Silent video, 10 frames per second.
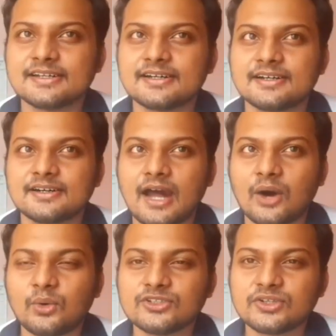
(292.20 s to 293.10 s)
how
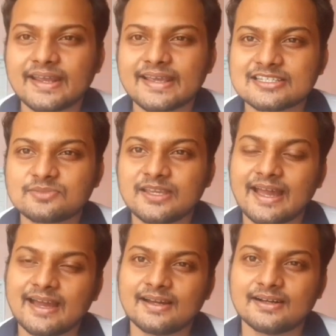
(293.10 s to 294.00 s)
was your SSB
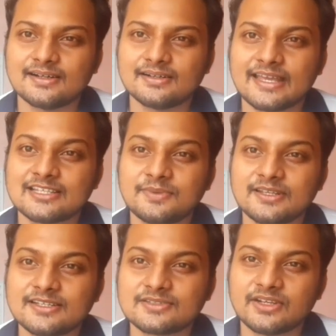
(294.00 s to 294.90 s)

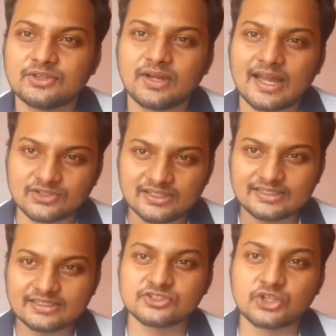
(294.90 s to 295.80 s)
experience when you
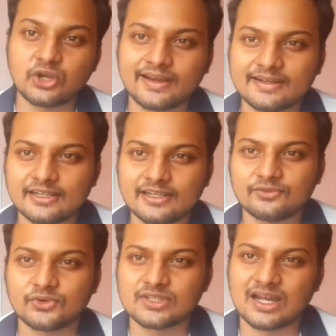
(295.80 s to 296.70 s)
actually joined Indian Air
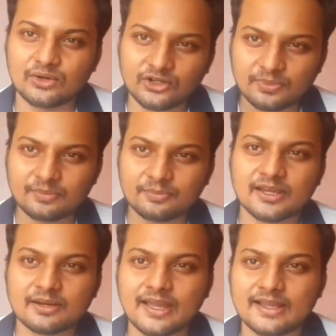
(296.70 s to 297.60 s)
Force? How did you
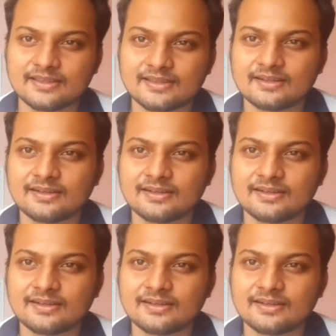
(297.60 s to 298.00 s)
prepare back then?